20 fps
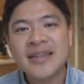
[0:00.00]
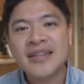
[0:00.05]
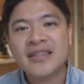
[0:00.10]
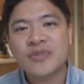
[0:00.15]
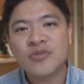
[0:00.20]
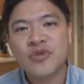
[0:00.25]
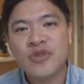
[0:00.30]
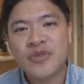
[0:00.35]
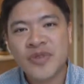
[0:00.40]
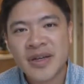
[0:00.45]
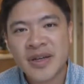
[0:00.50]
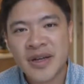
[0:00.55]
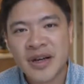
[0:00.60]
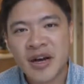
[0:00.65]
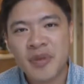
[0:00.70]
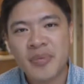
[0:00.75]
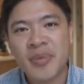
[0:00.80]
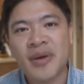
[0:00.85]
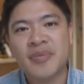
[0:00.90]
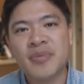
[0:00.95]
is moving
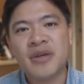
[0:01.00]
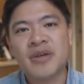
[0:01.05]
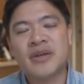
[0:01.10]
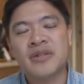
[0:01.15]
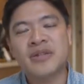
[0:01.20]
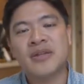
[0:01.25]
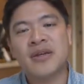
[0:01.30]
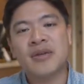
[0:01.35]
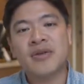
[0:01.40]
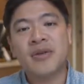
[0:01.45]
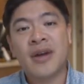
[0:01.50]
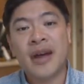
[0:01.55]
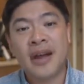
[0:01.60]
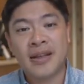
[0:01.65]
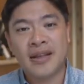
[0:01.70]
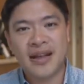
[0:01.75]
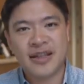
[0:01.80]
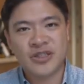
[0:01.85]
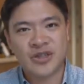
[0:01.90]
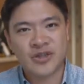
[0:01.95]
up and because it
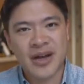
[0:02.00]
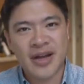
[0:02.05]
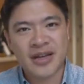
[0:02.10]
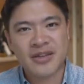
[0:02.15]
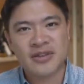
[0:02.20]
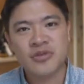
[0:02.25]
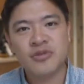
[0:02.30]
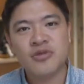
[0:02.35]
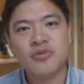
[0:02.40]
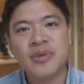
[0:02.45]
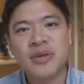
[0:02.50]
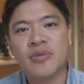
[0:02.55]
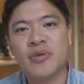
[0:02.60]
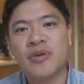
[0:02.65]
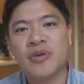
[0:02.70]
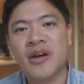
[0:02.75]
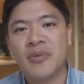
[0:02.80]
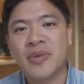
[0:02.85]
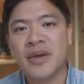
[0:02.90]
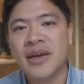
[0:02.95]
can attract new people
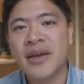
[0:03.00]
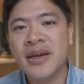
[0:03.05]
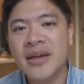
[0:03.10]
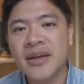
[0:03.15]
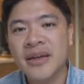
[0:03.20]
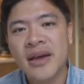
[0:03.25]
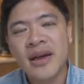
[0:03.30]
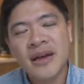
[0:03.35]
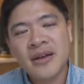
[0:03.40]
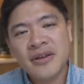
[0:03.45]
coming in,